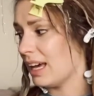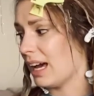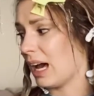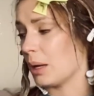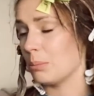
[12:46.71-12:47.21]

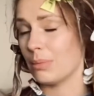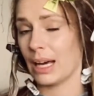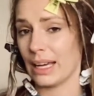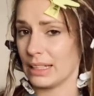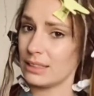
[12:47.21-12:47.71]
I
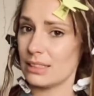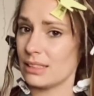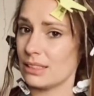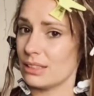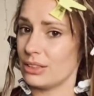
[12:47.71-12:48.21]
might
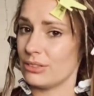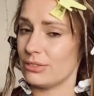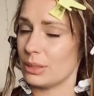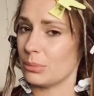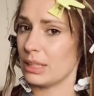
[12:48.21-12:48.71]

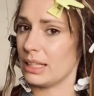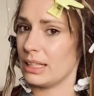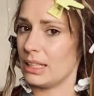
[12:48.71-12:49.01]
film the